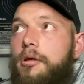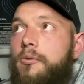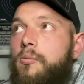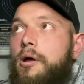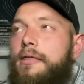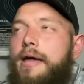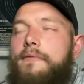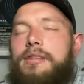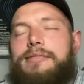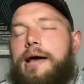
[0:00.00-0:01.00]
where they have
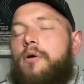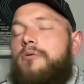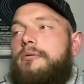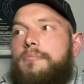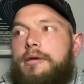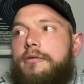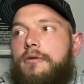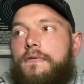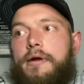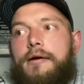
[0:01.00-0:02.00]
1,000 pieces
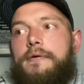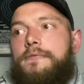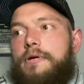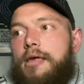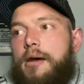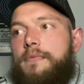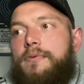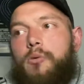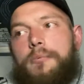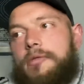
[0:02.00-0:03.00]
of every type of
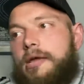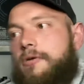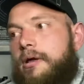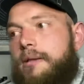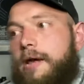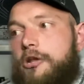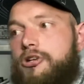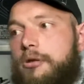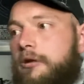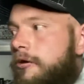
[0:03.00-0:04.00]
equipment that you can
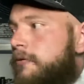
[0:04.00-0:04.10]
imagine,